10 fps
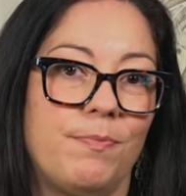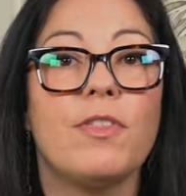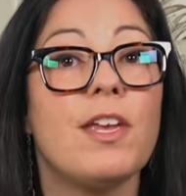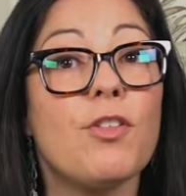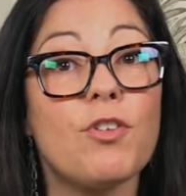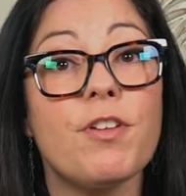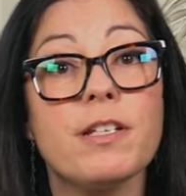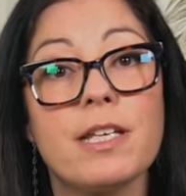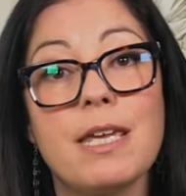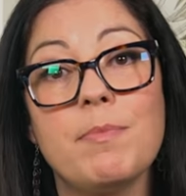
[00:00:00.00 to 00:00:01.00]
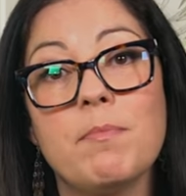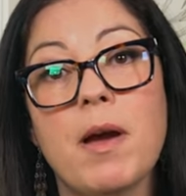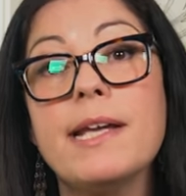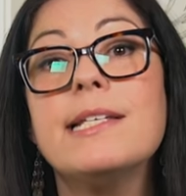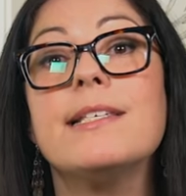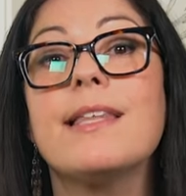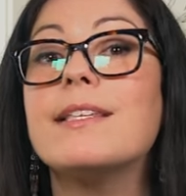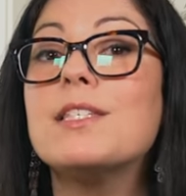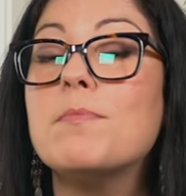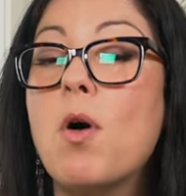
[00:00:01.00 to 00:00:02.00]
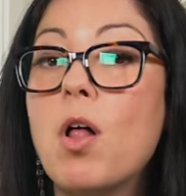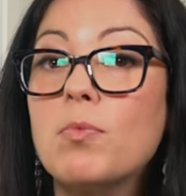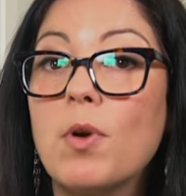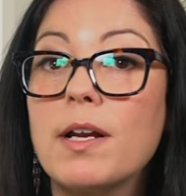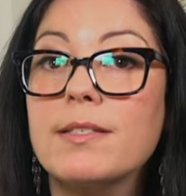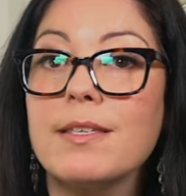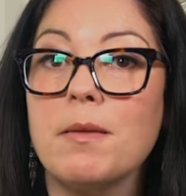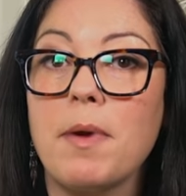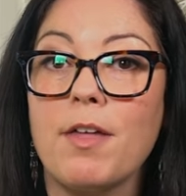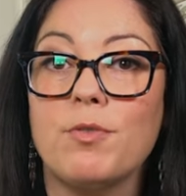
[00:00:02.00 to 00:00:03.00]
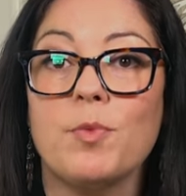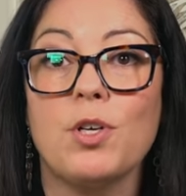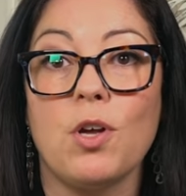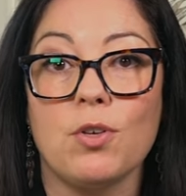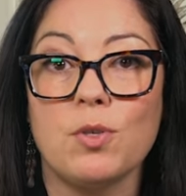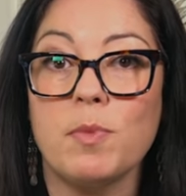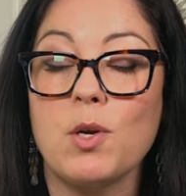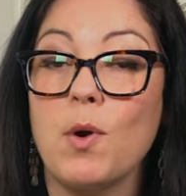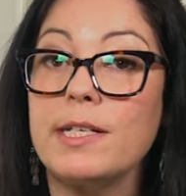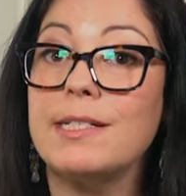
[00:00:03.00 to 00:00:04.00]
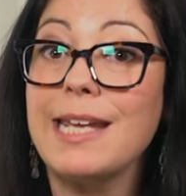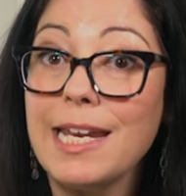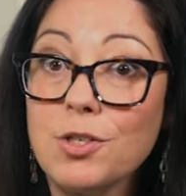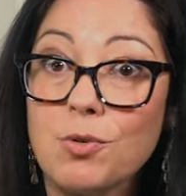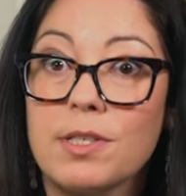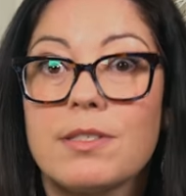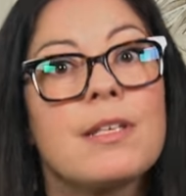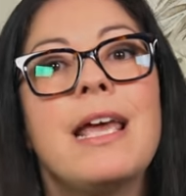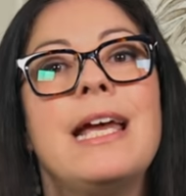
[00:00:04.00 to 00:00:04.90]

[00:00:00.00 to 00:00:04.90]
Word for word: The other thing to keep in mind is that small rugs in the bathroom could also be quite dangerous.